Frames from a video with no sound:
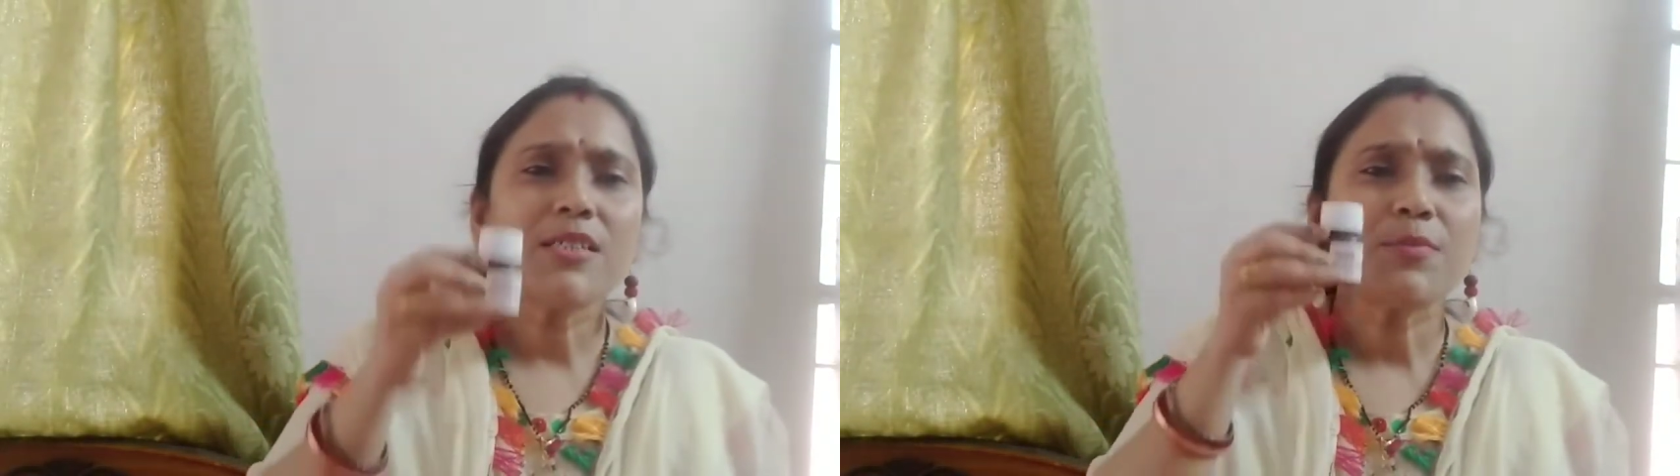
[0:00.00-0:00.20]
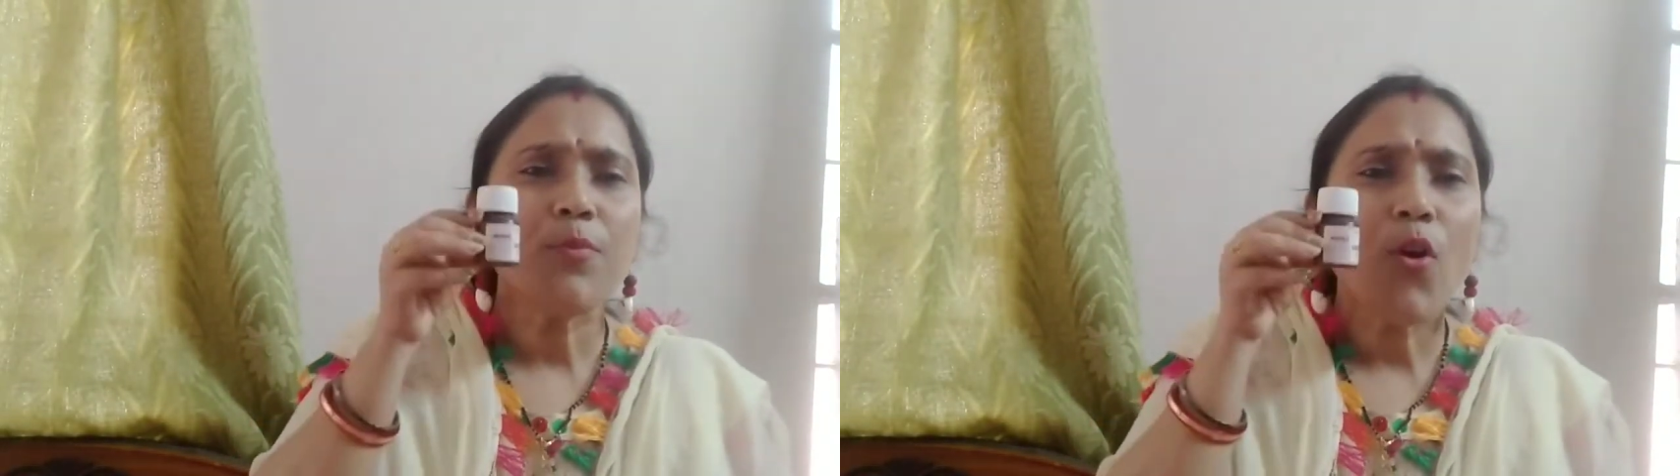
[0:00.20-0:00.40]

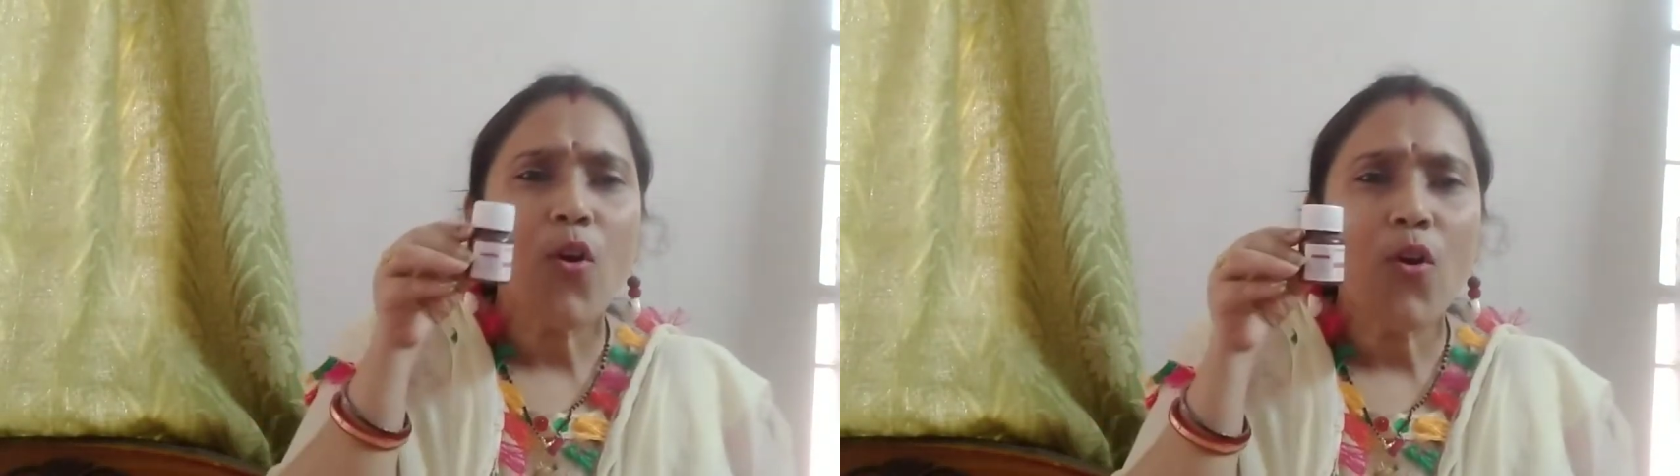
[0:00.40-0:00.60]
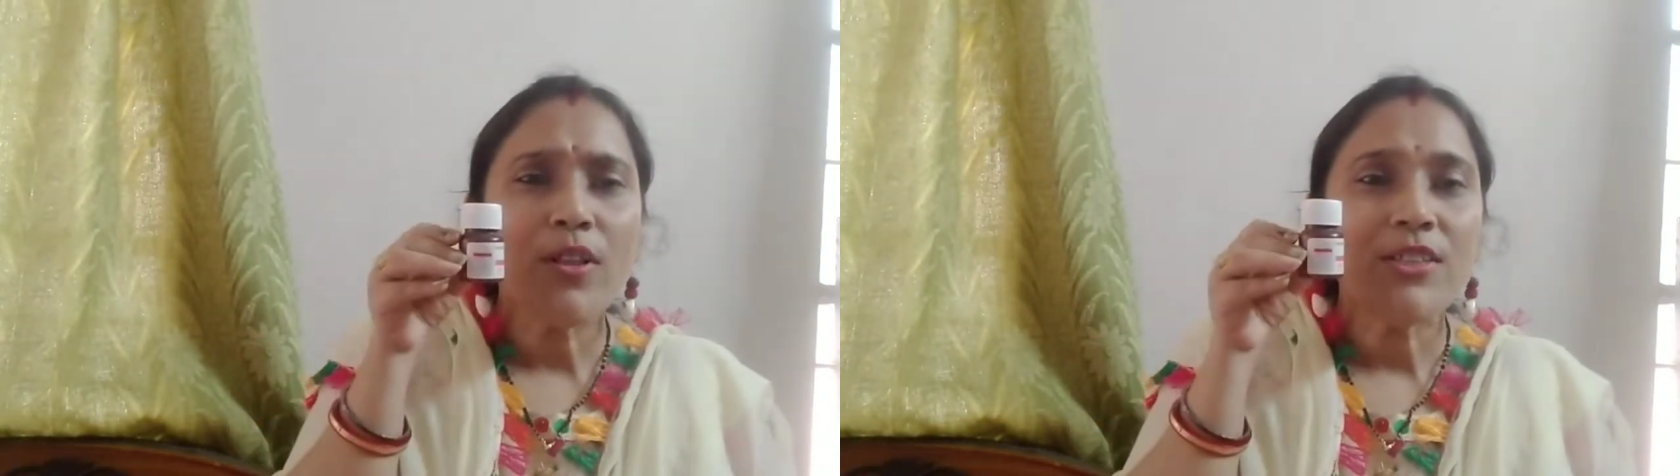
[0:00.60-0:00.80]

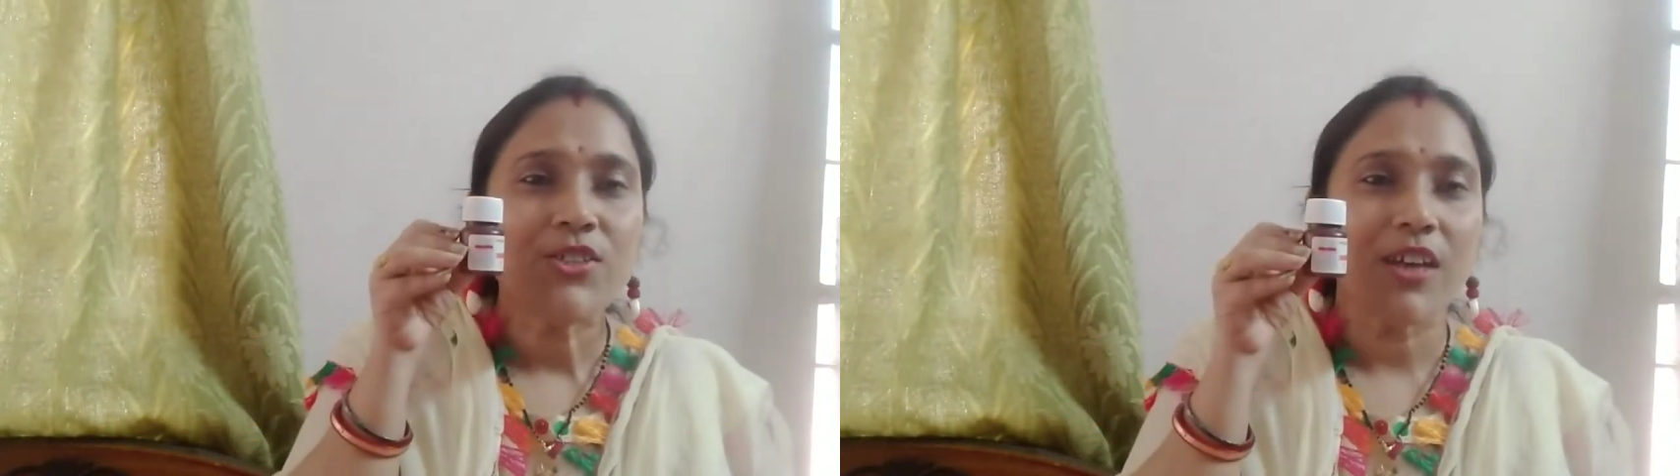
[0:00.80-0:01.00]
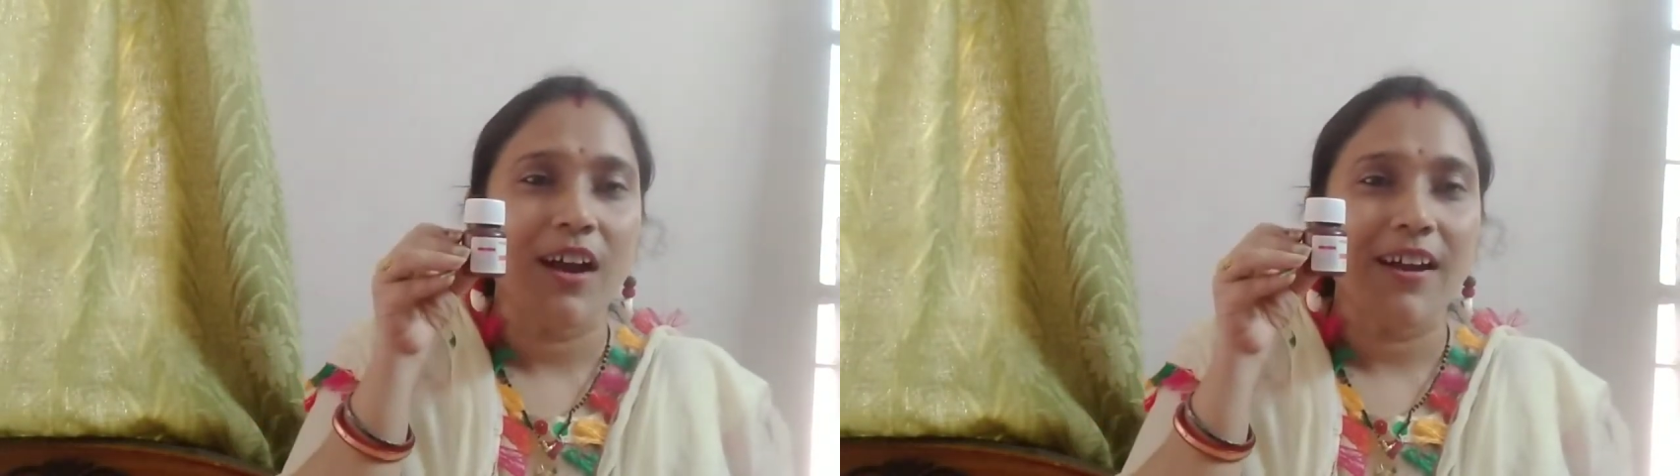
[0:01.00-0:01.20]
small
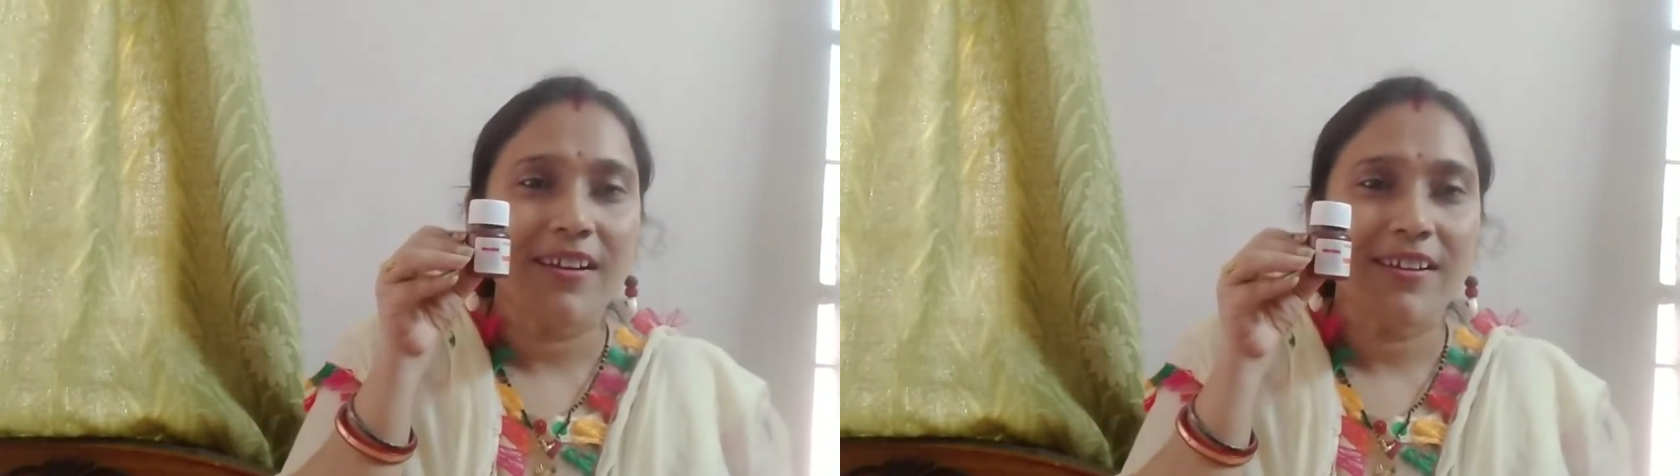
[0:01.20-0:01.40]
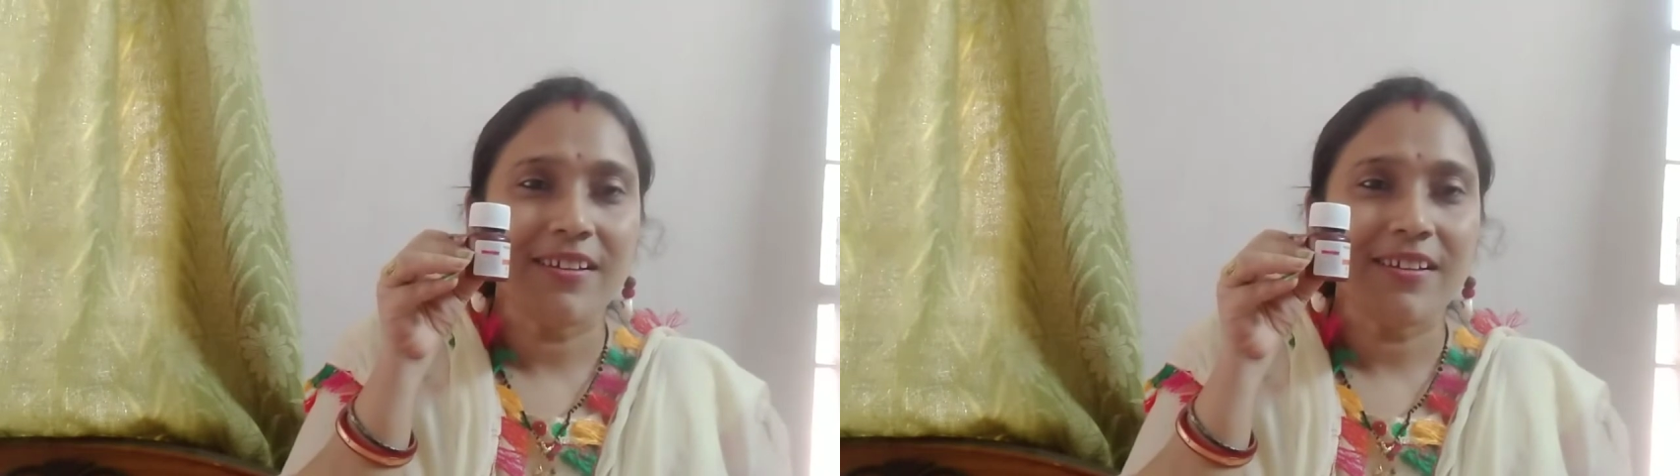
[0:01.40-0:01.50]
jar.